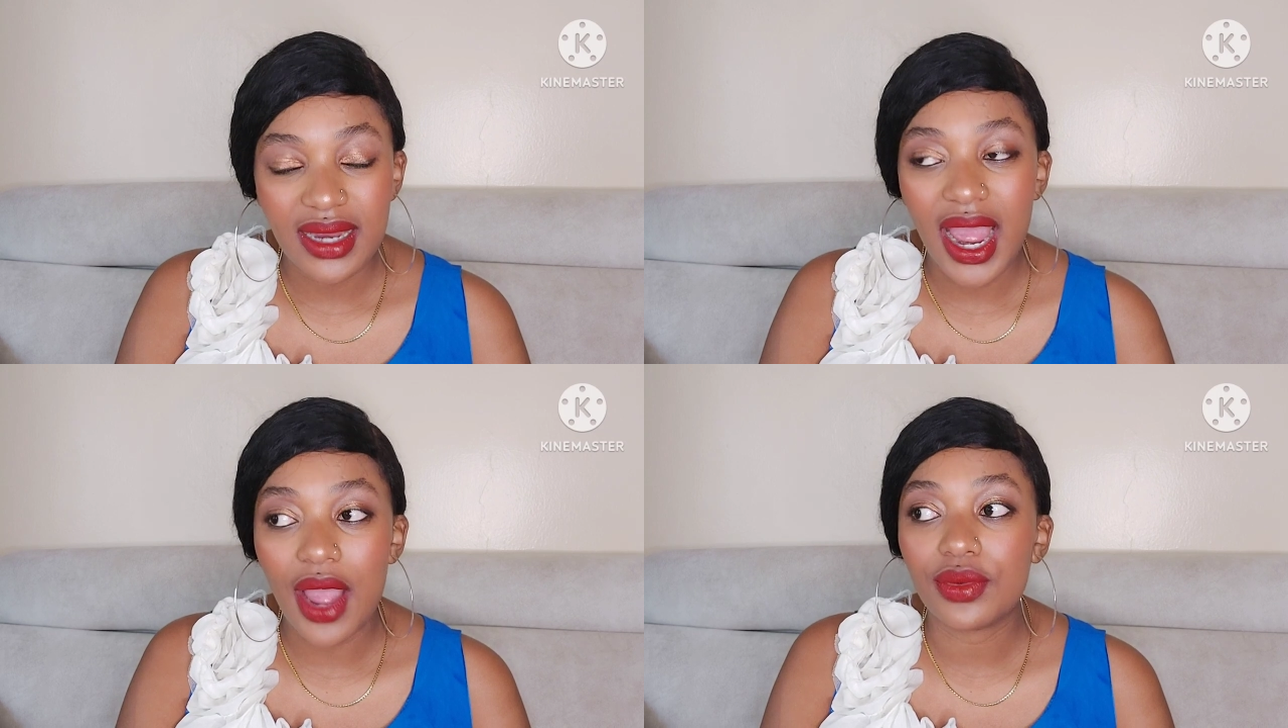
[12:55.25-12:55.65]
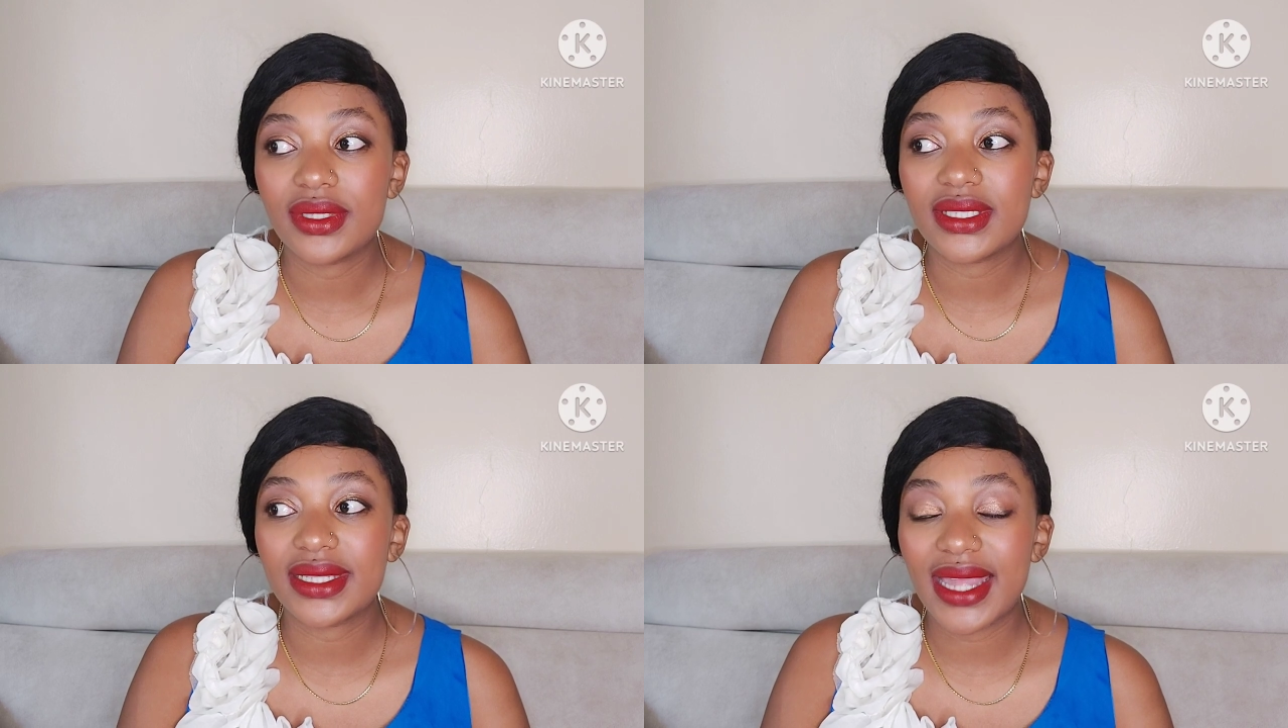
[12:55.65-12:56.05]
i was
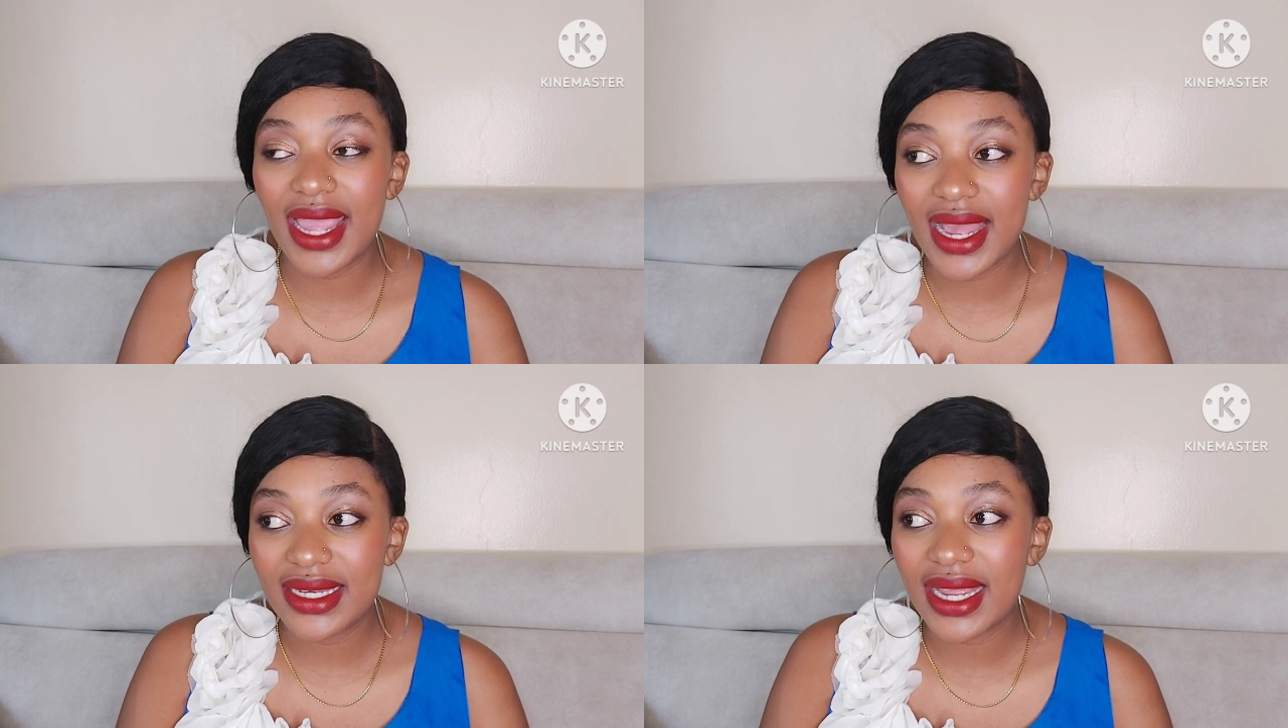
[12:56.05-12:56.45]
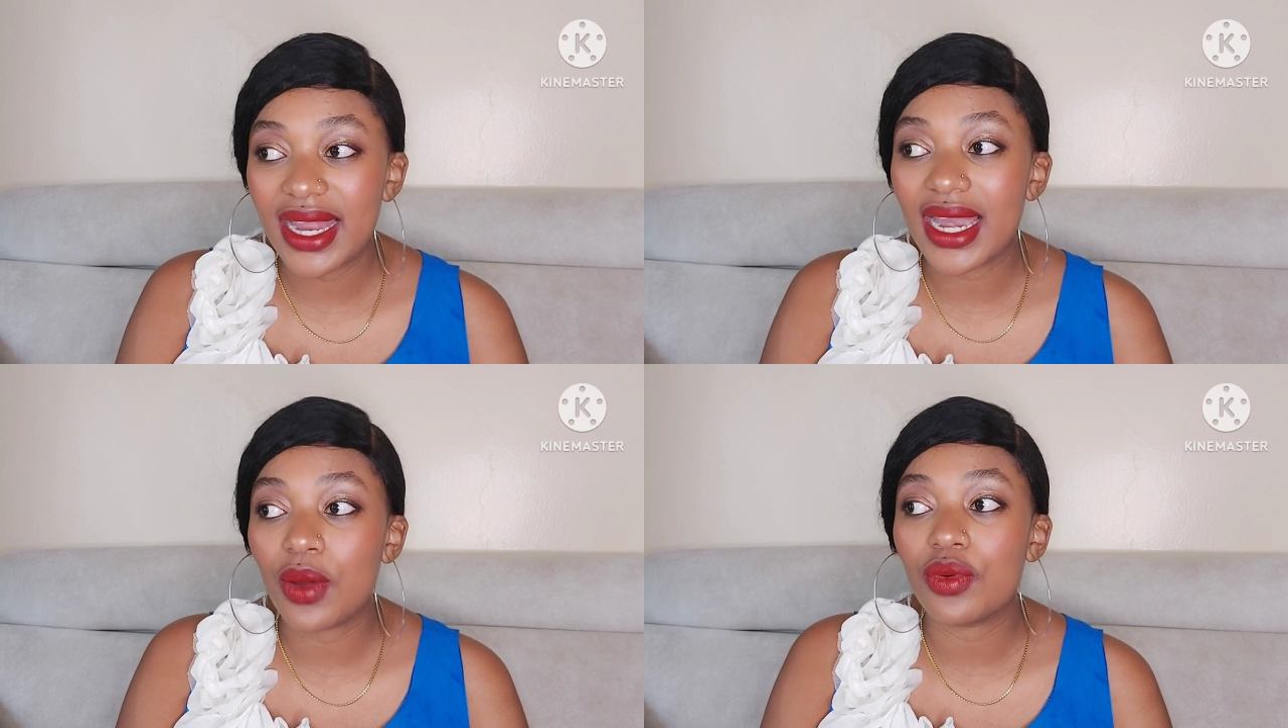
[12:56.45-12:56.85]
scared
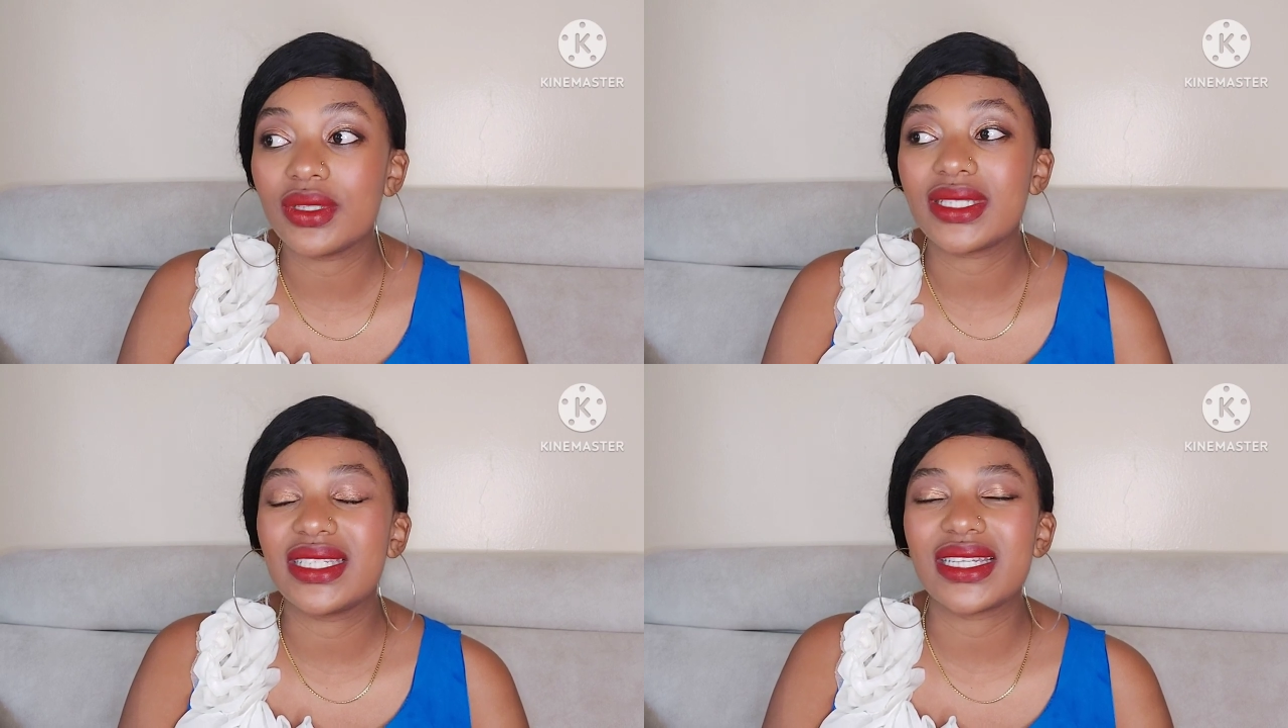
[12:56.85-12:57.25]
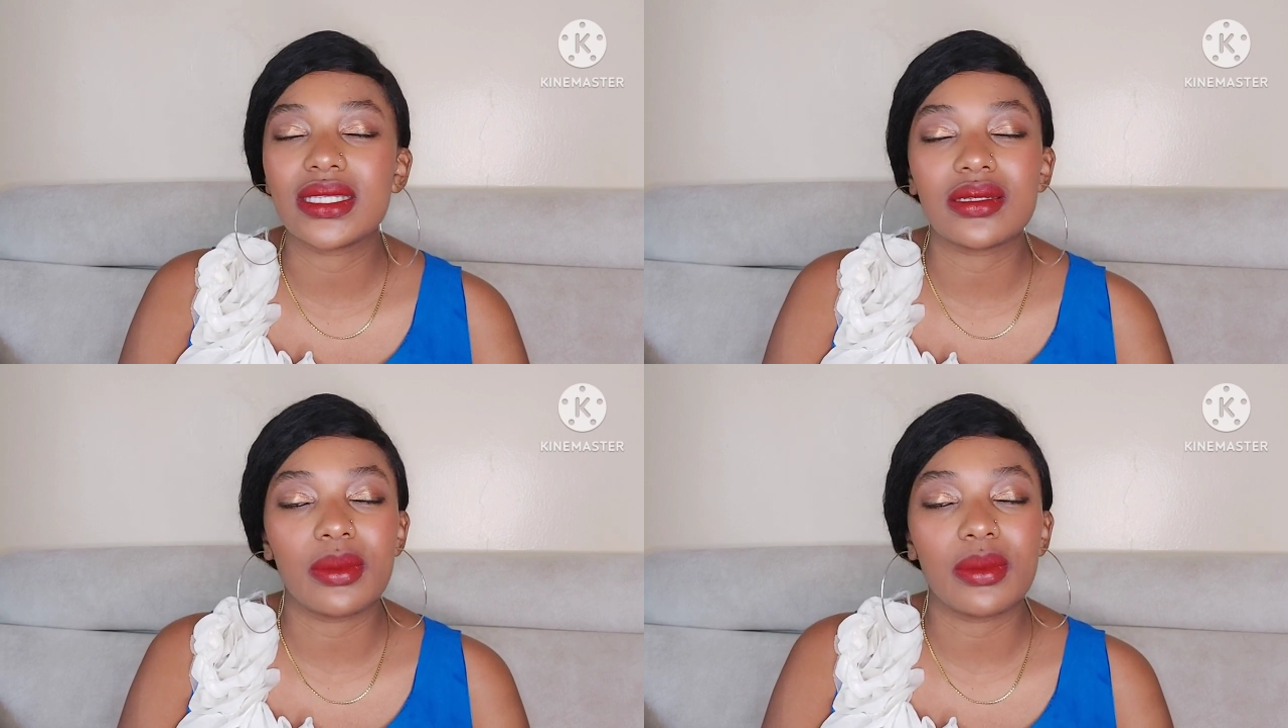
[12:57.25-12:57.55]
and i was just